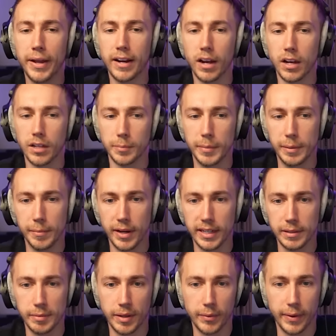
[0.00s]
better earn me
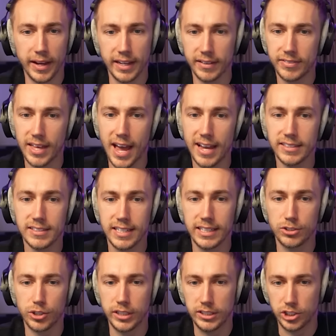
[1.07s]
money, by the way. If that is
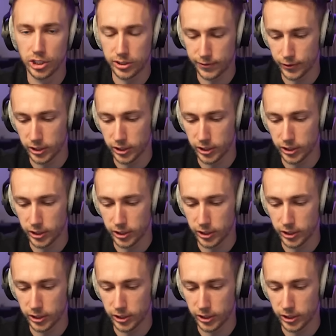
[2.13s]
literally just